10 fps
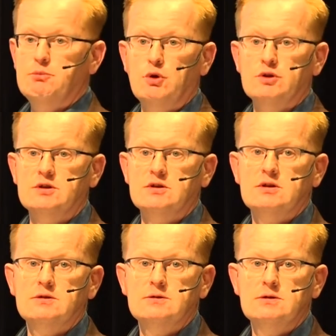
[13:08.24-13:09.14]
important?
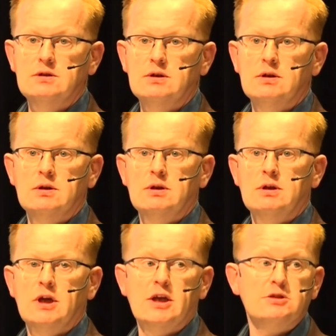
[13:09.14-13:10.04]

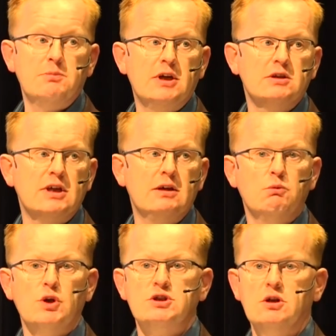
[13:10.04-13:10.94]
And as we can say,
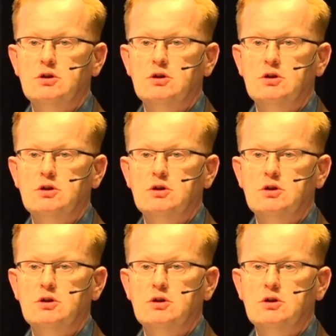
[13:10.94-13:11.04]
what's